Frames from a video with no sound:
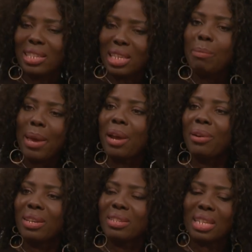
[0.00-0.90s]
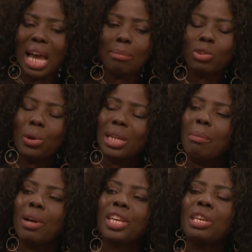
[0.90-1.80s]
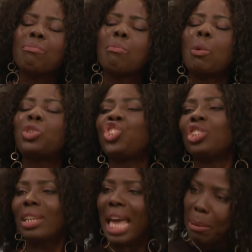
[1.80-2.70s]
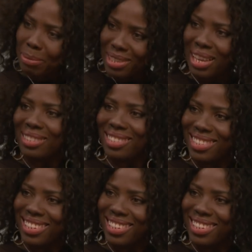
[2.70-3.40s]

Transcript: say parents, I'm talking about the emotional absence.